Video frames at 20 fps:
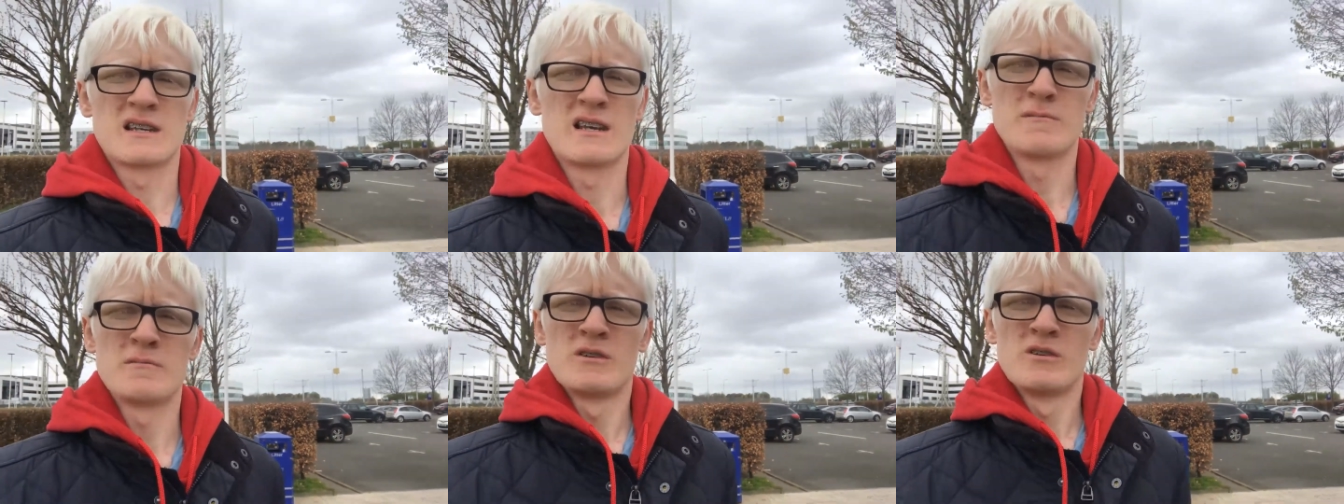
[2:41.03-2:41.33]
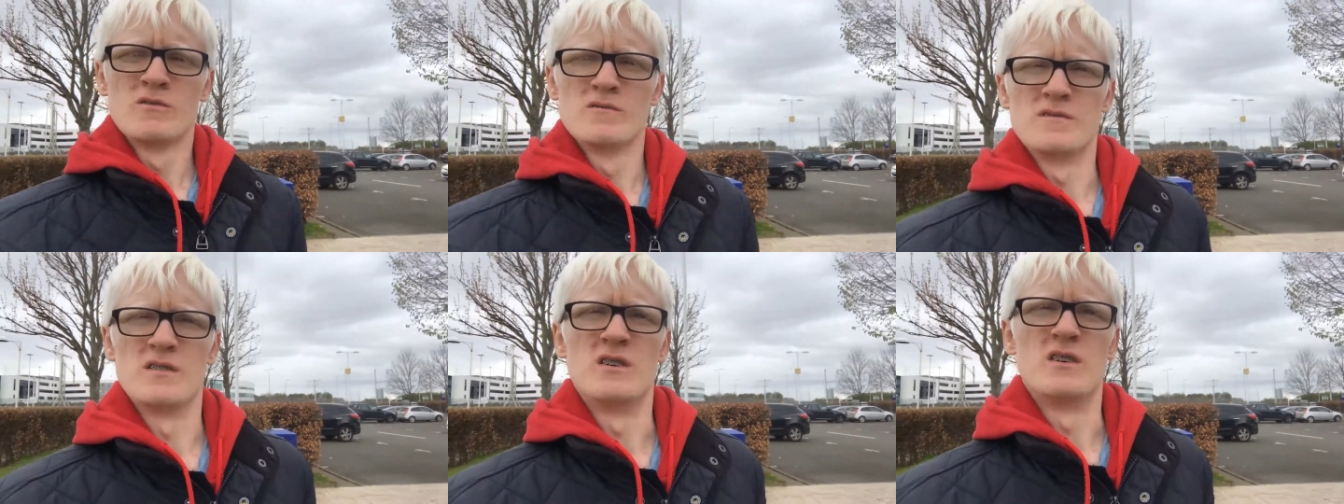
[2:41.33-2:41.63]

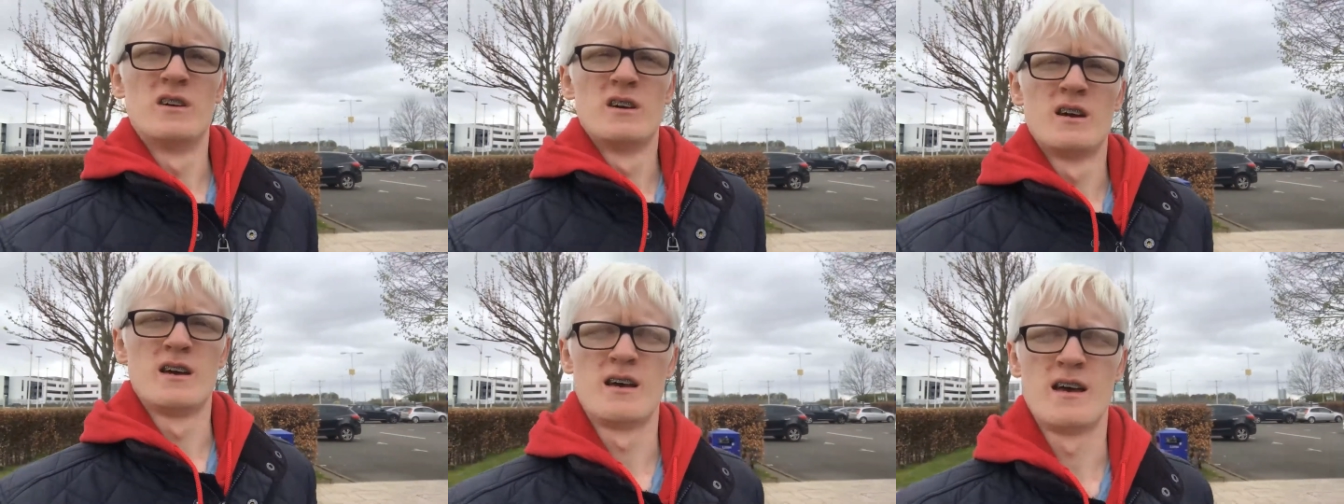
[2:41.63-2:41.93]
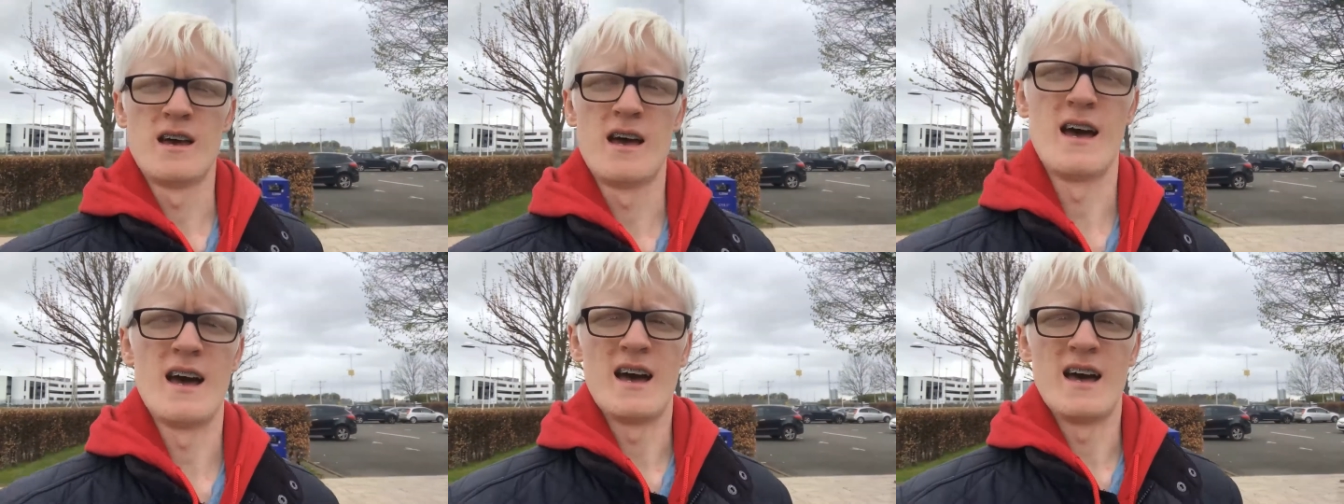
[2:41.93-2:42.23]
coming over,
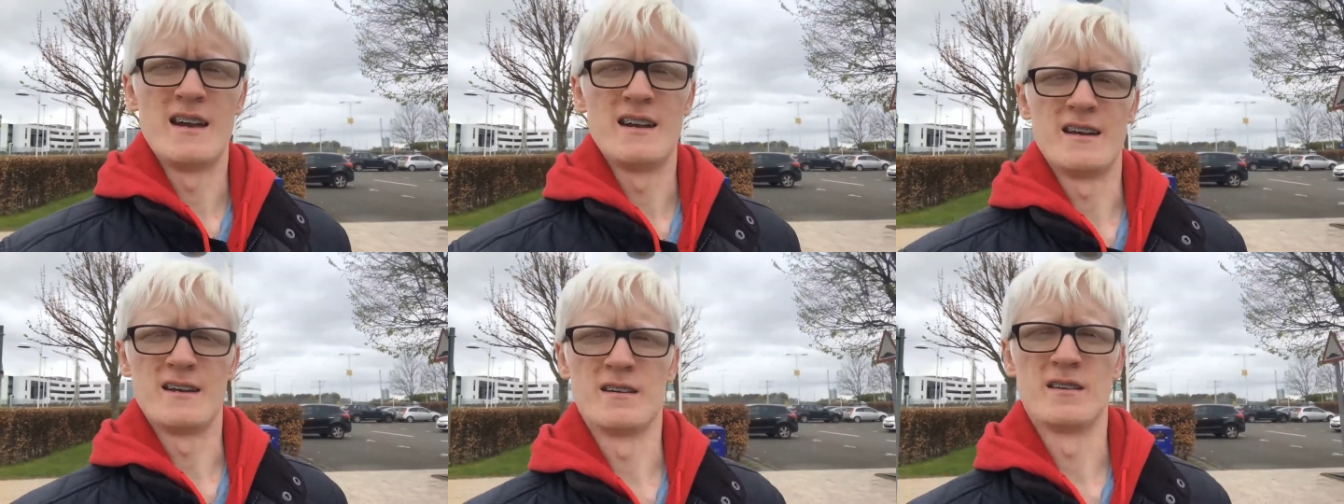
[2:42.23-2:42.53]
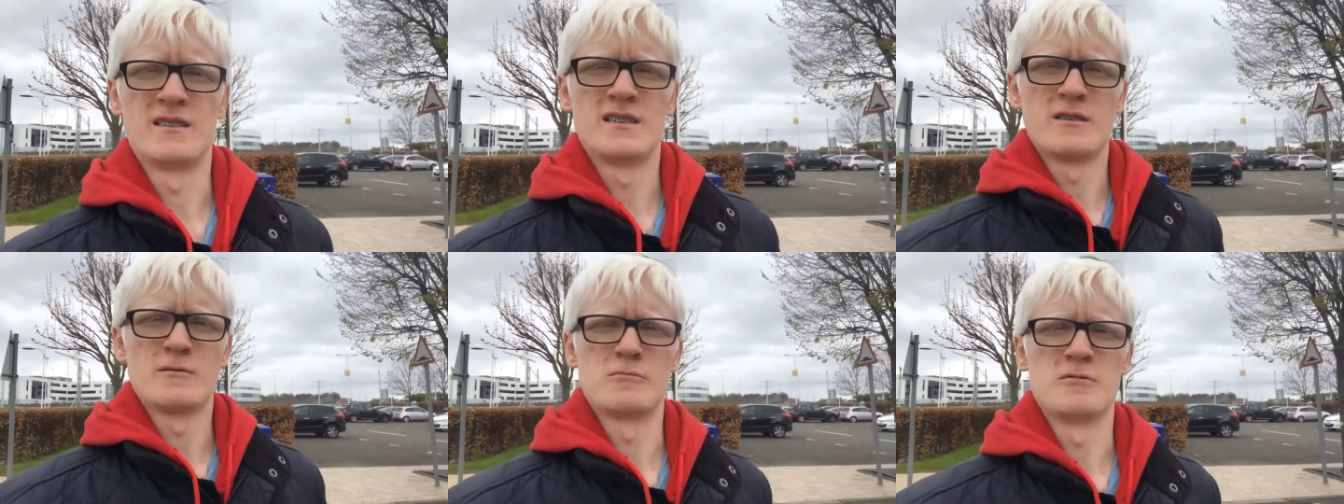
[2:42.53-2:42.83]
and I'll
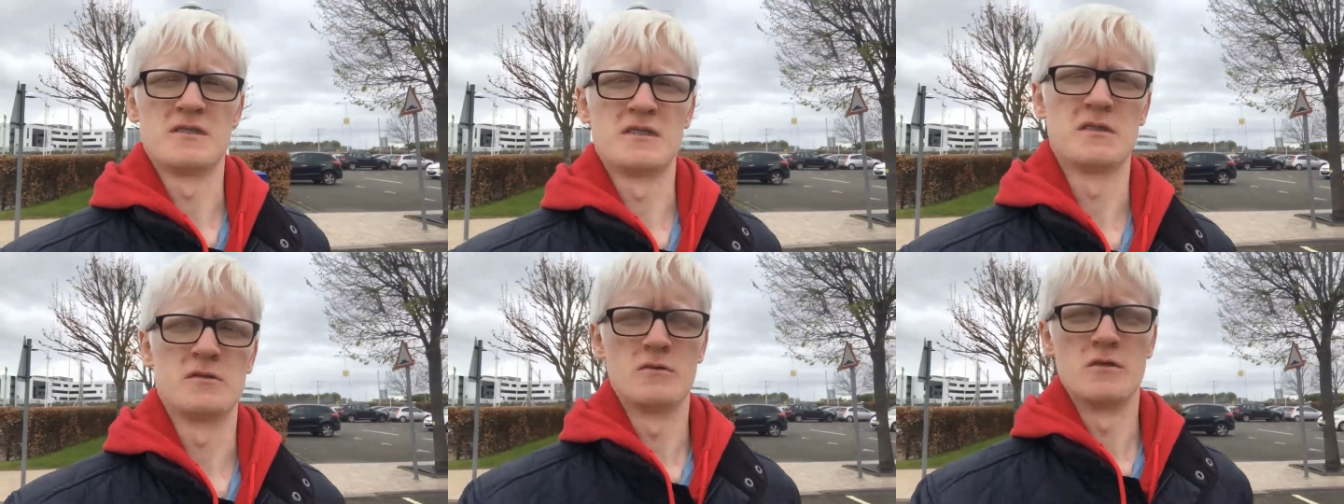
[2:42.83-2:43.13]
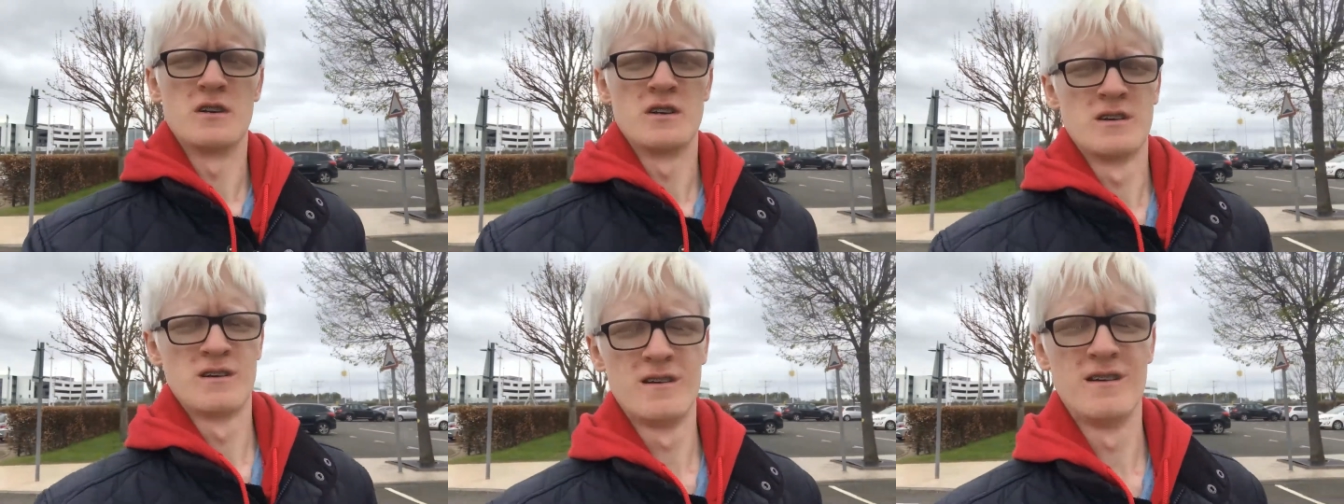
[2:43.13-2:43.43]
tell this
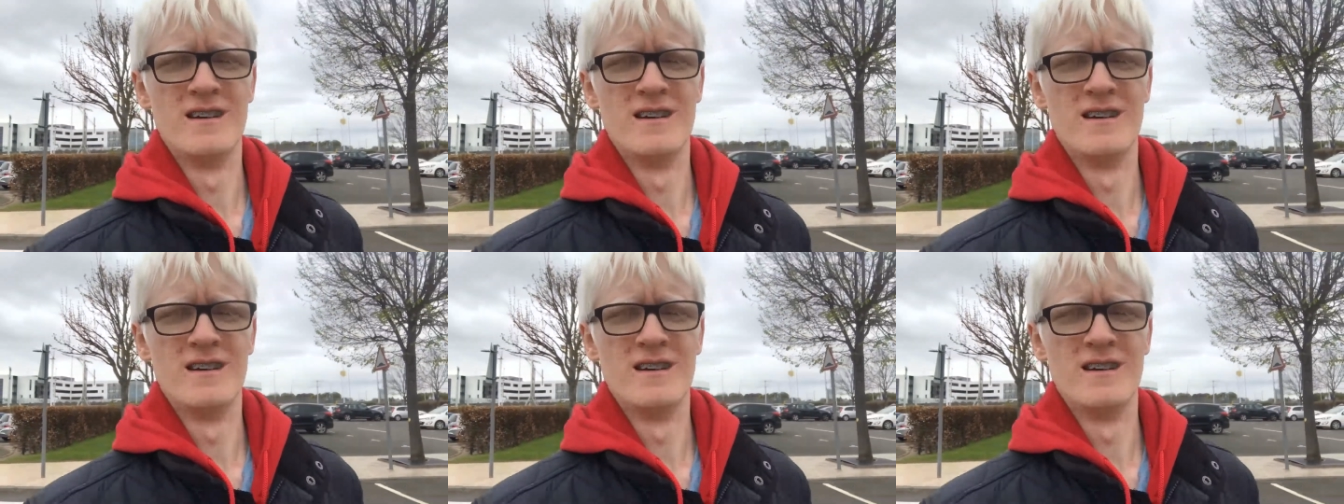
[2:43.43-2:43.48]
story.